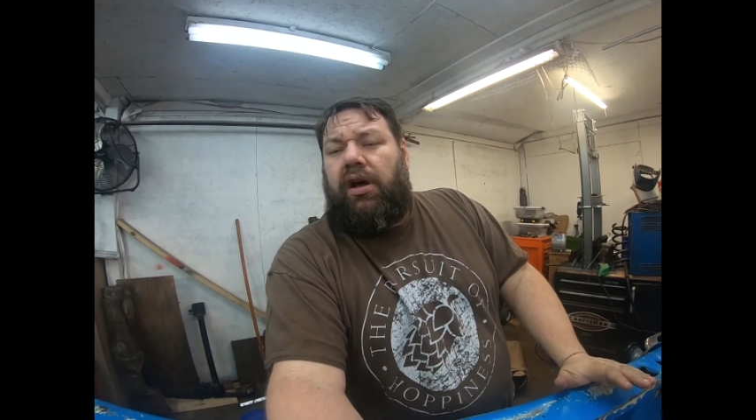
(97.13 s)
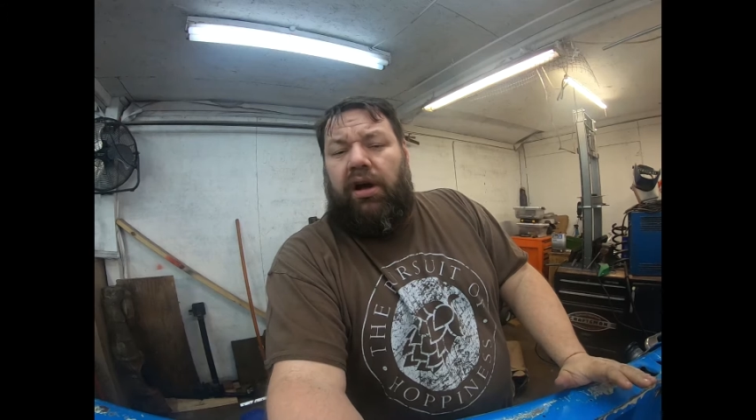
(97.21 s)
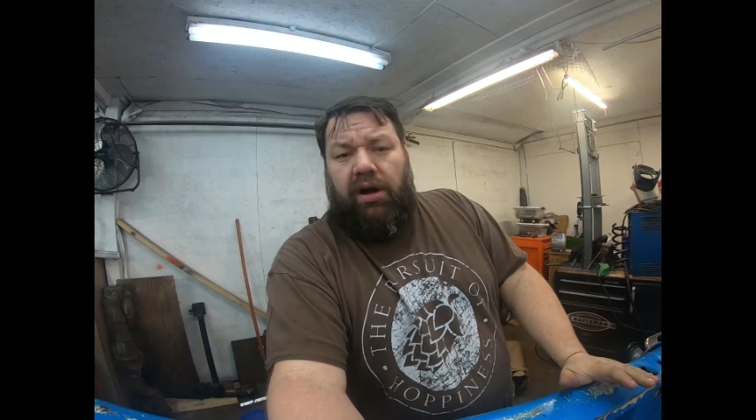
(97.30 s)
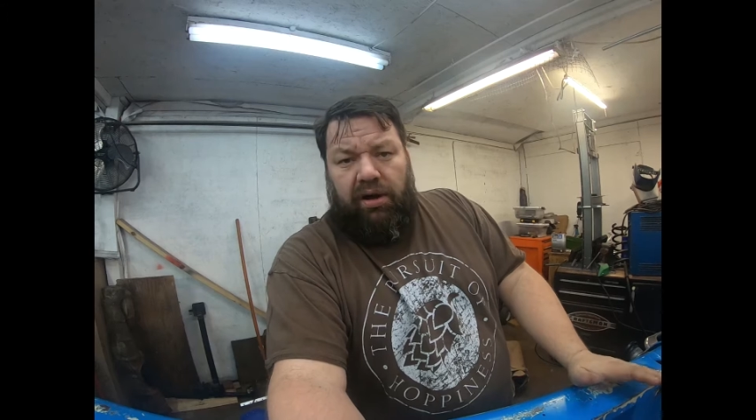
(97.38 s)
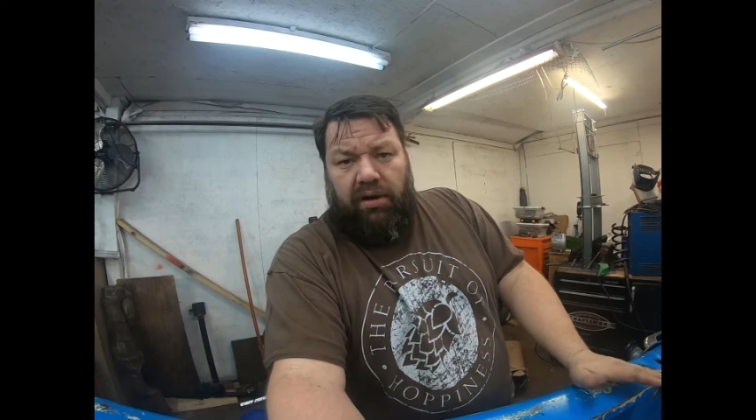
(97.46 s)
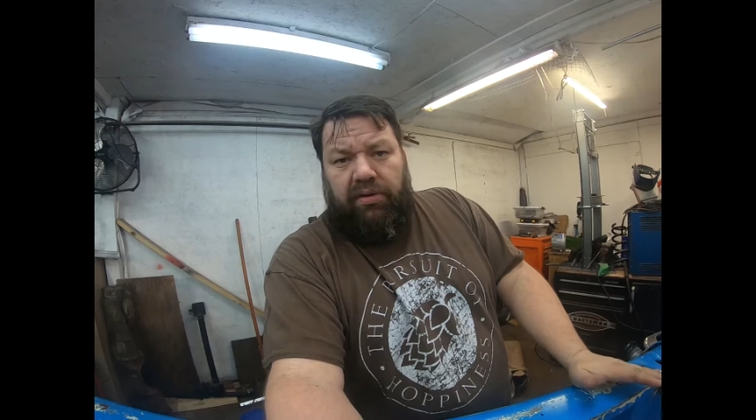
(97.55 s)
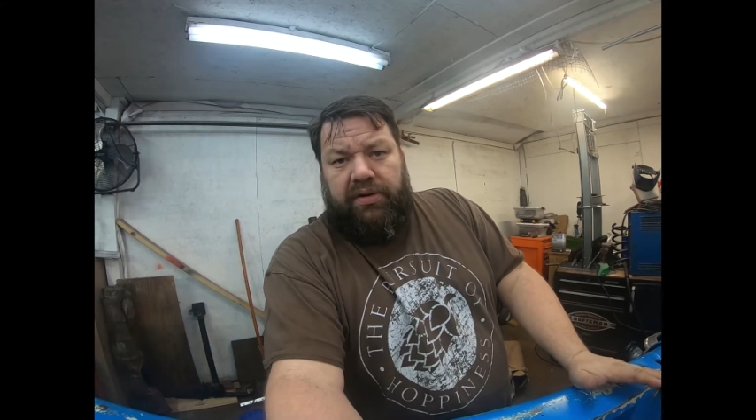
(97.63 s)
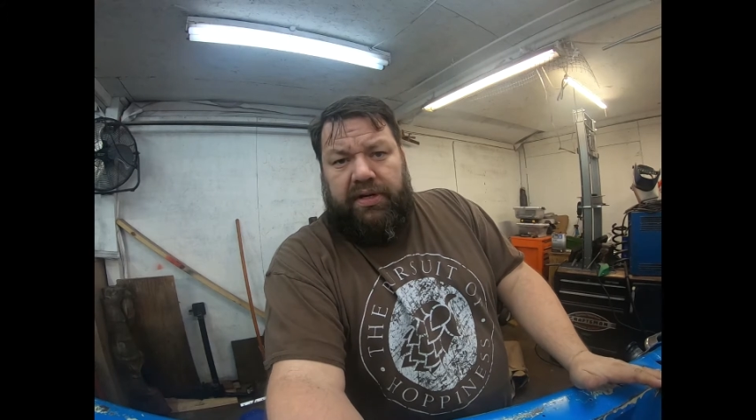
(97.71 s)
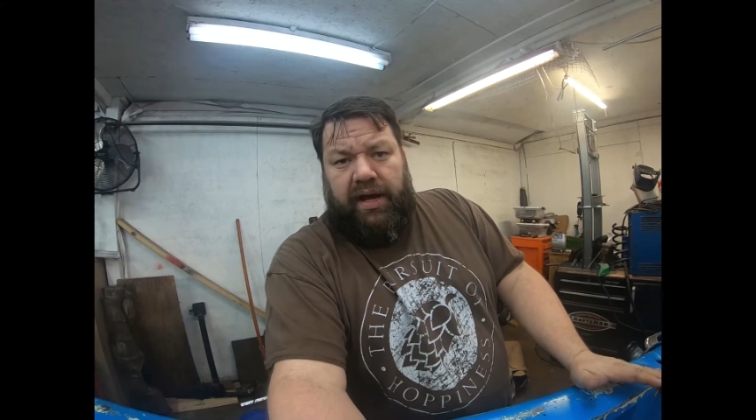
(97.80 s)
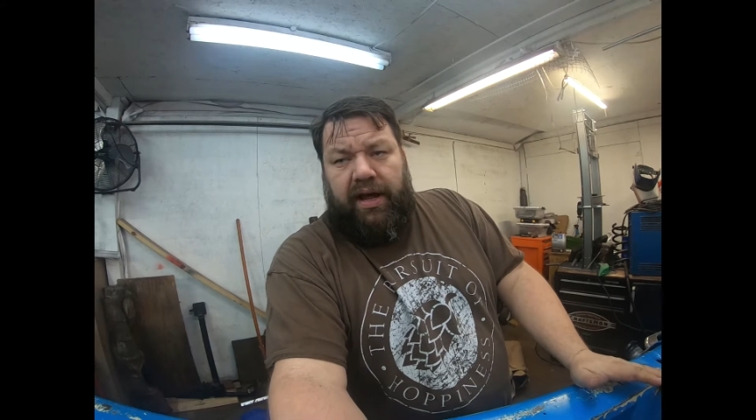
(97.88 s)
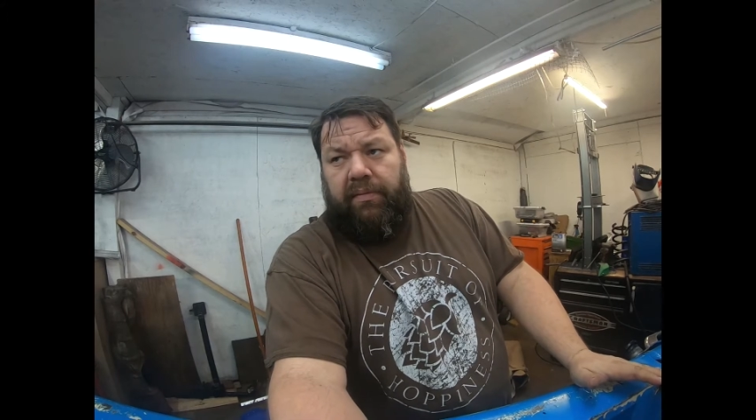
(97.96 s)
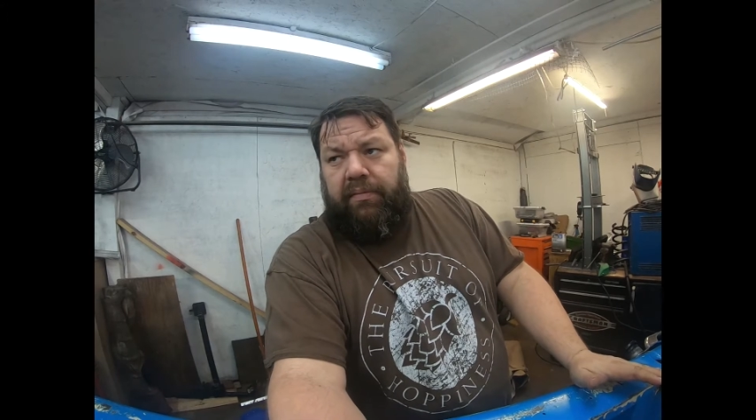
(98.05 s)
all the
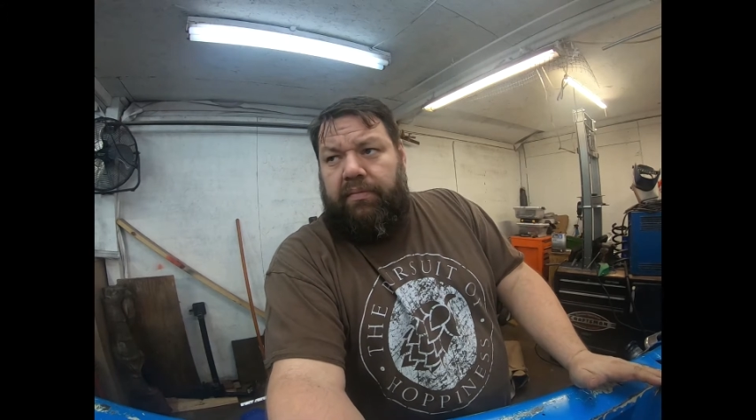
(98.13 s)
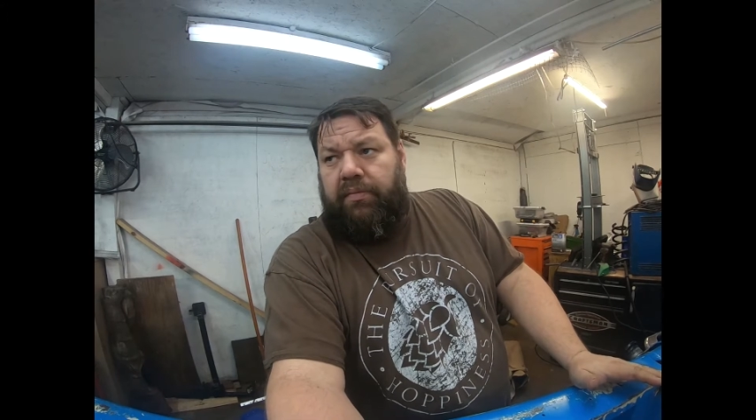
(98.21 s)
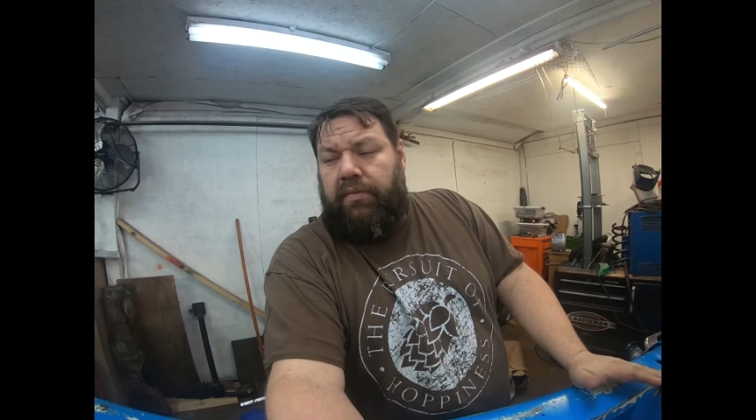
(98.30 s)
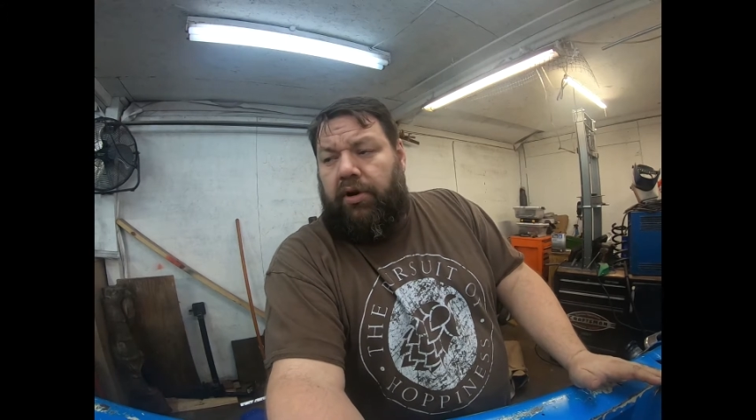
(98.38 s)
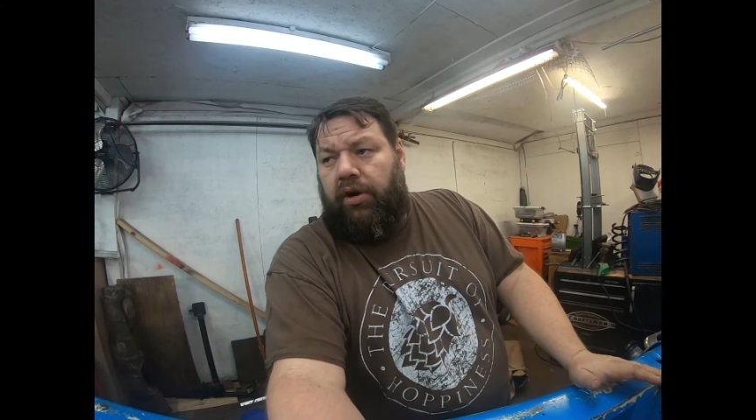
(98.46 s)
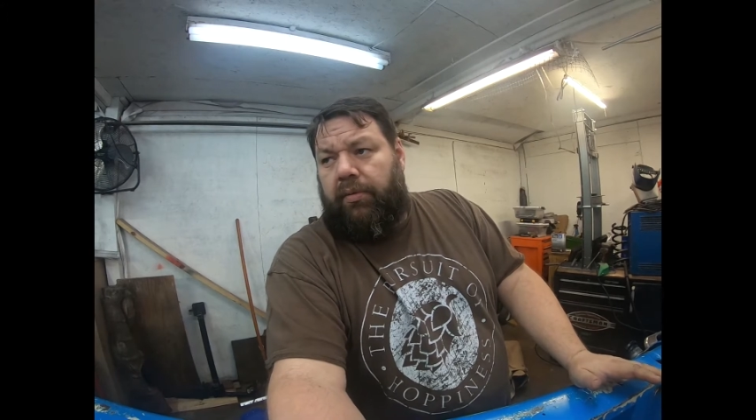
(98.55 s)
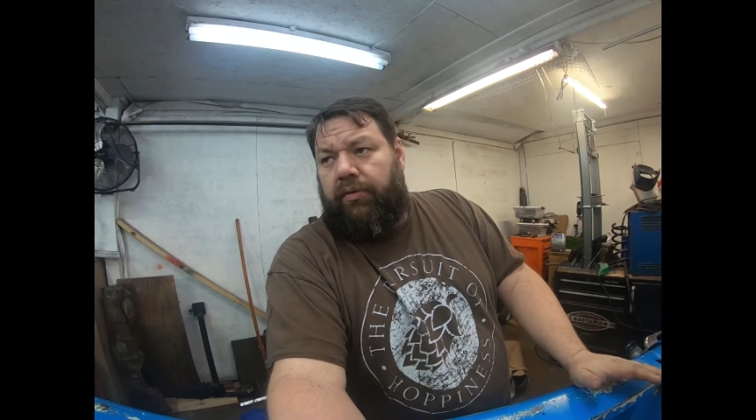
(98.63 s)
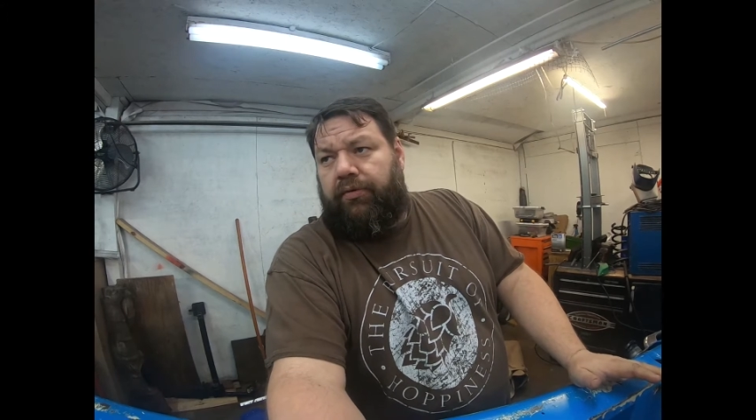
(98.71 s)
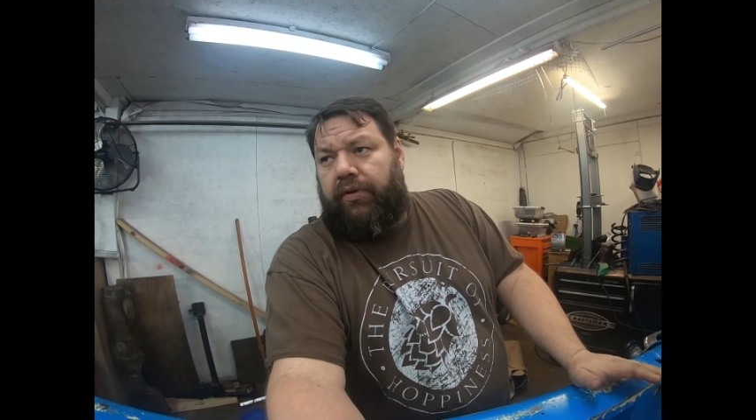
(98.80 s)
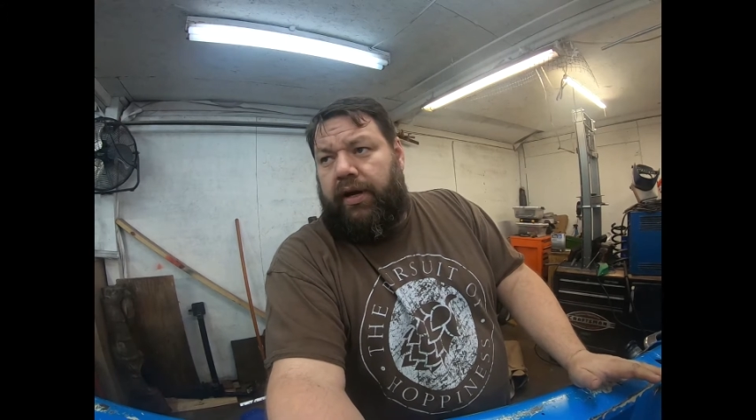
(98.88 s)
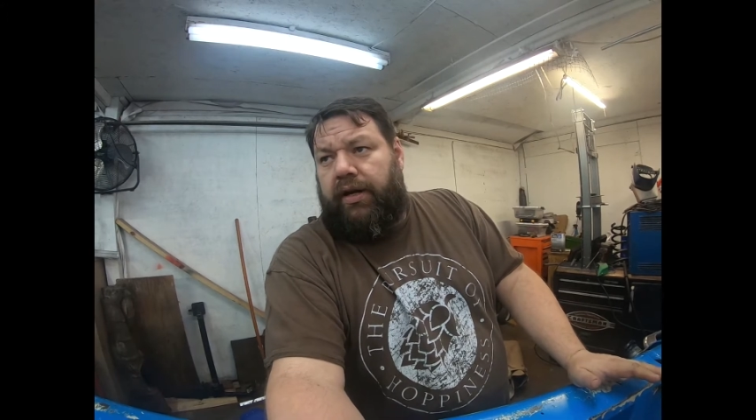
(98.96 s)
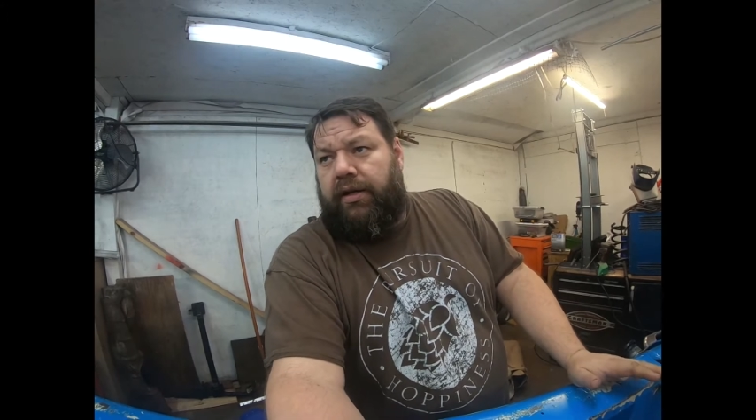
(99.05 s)
time, Harbor
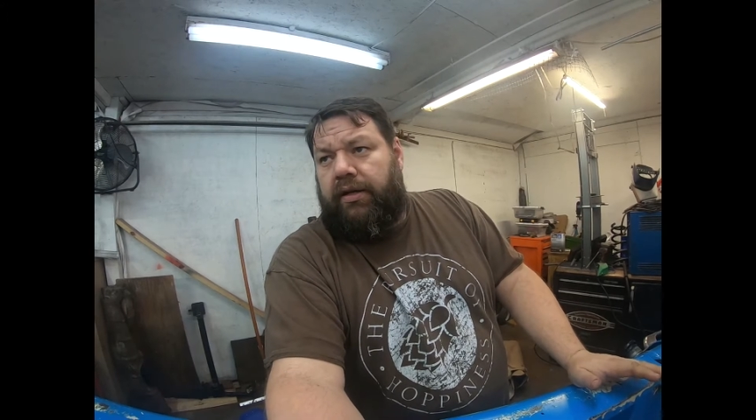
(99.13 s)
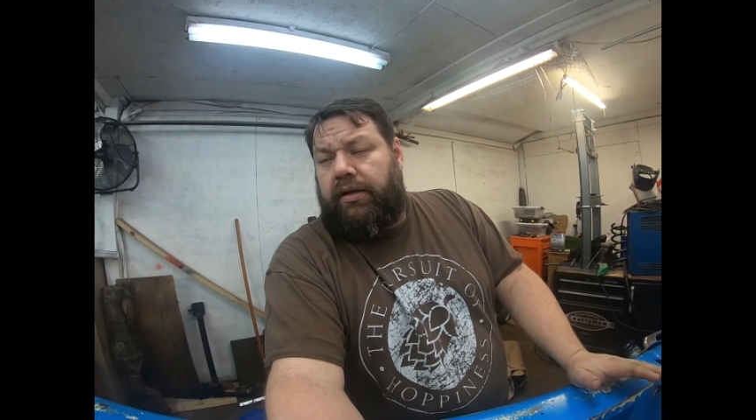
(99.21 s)
Freight,